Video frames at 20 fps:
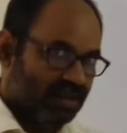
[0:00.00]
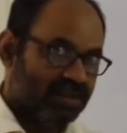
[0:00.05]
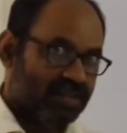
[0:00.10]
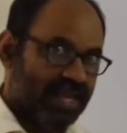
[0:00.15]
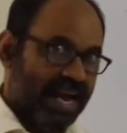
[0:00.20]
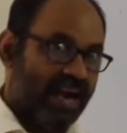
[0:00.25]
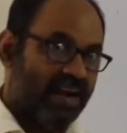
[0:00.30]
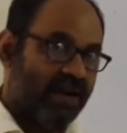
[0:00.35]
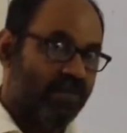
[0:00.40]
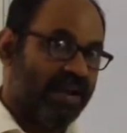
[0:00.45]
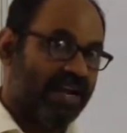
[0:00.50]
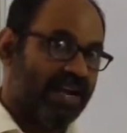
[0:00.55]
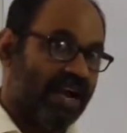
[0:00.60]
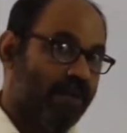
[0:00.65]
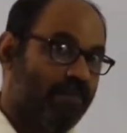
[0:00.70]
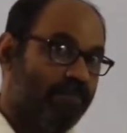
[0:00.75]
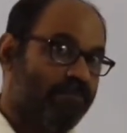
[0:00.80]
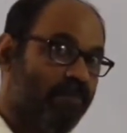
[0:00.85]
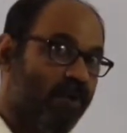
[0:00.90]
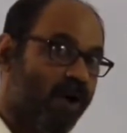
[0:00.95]
they had
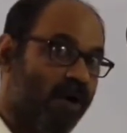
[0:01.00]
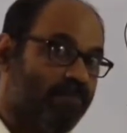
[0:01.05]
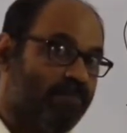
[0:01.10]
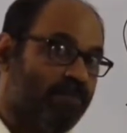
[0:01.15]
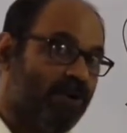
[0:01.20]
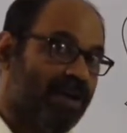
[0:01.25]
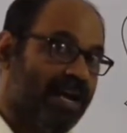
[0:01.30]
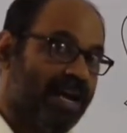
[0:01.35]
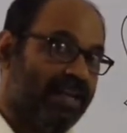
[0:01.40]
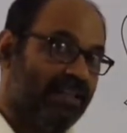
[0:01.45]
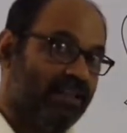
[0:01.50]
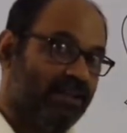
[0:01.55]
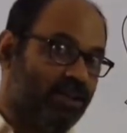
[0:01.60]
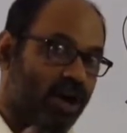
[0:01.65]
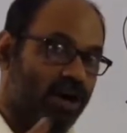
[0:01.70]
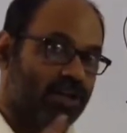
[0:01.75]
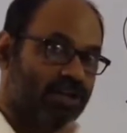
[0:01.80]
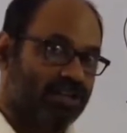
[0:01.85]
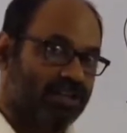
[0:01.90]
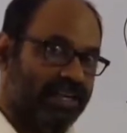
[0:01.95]
become popular in
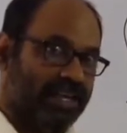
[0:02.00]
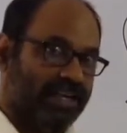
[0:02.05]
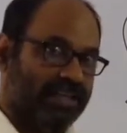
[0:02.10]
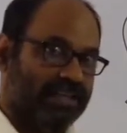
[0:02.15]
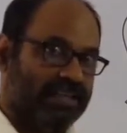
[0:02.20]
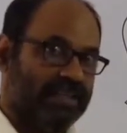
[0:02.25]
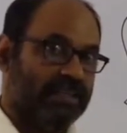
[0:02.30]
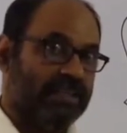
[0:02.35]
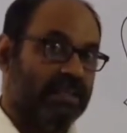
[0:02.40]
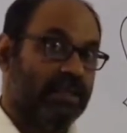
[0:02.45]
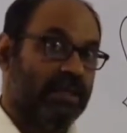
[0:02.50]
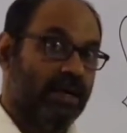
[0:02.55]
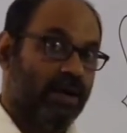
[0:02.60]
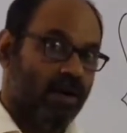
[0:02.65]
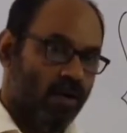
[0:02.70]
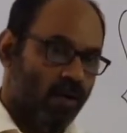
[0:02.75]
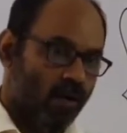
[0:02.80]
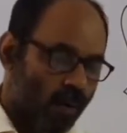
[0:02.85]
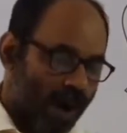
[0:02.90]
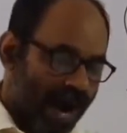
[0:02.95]
those days.
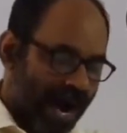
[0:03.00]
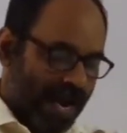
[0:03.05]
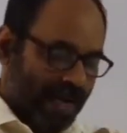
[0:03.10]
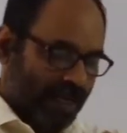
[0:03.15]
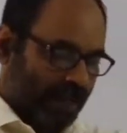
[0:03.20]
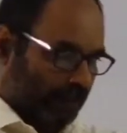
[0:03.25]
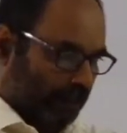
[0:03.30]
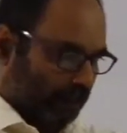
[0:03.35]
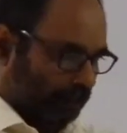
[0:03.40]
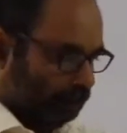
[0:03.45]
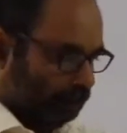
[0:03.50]
Why?